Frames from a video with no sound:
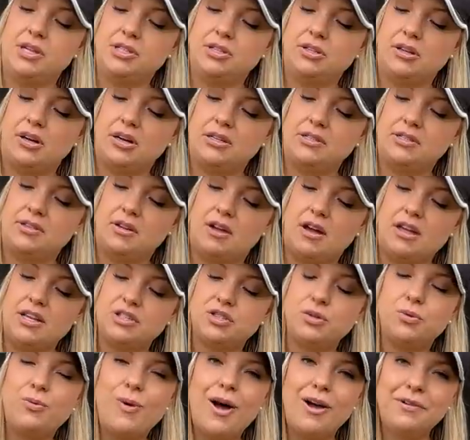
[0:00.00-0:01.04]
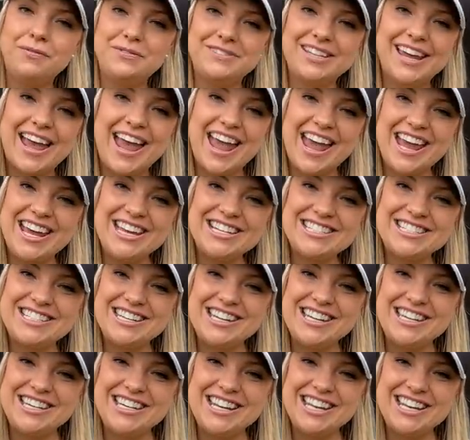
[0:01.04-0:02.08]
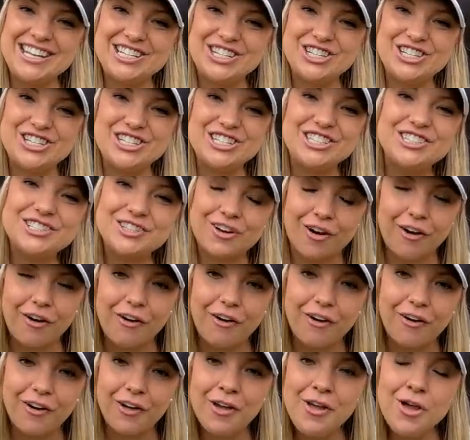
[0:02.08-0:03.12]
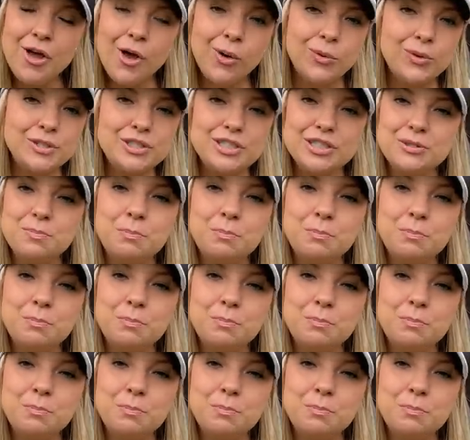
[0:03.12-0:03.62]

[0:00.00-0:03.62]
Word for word: sure I saw it, twelve to eighteen inches tall, which is